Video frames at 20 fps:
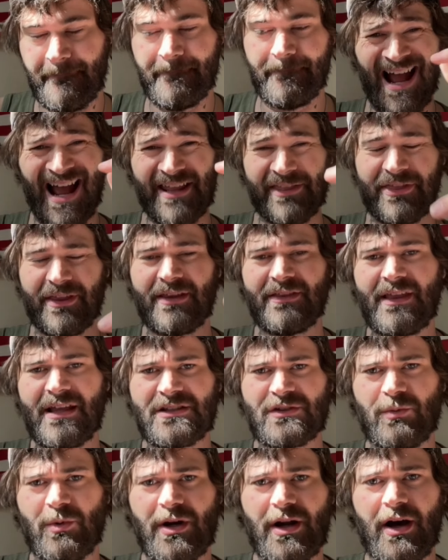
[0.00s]
I think that's
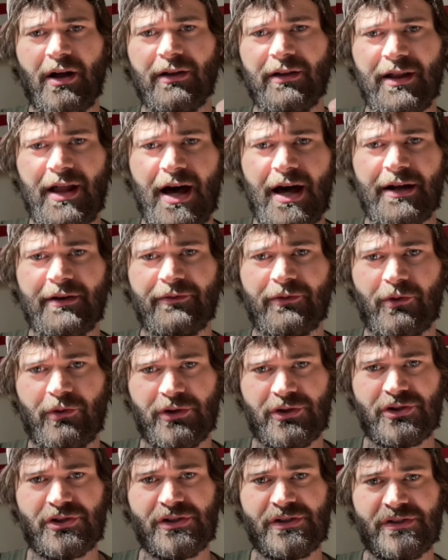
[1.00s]
what a lot of
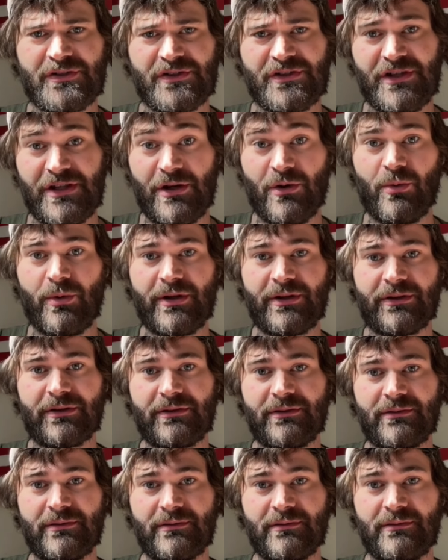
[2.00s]
Christians deal with
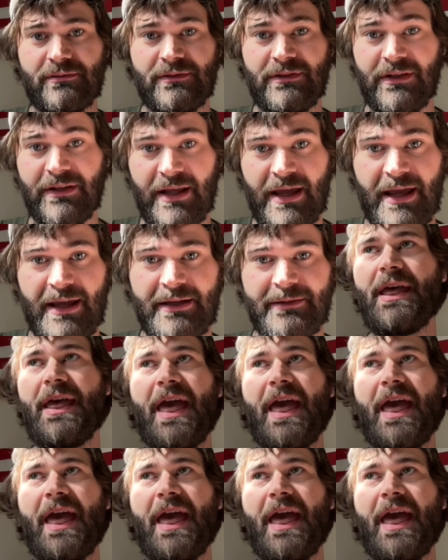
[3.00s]
today.